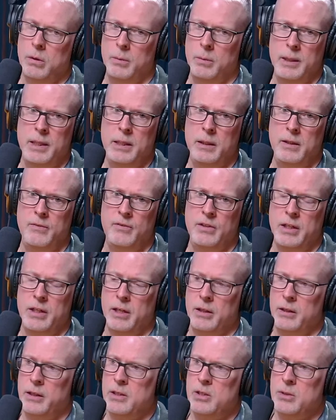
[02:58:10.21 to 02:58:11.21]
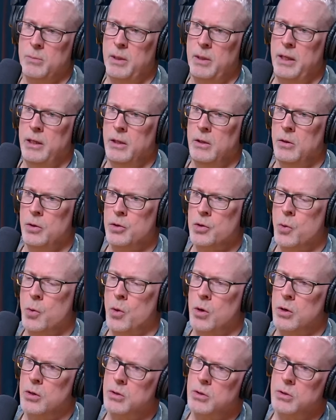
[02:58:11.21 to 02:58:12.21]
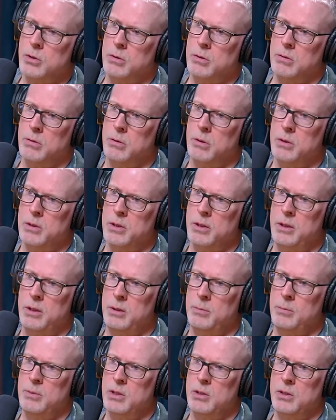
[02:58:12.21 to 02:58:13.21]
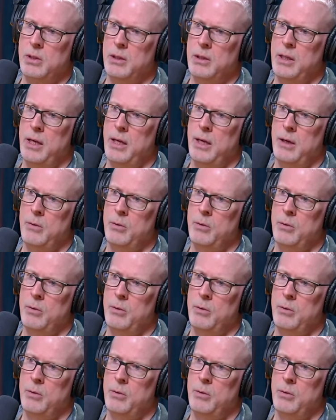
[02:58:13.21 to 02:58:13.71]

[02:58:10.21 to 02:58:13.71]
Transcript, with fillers: I mean, even killing somebody in close quarters, there's an intimacy in that, I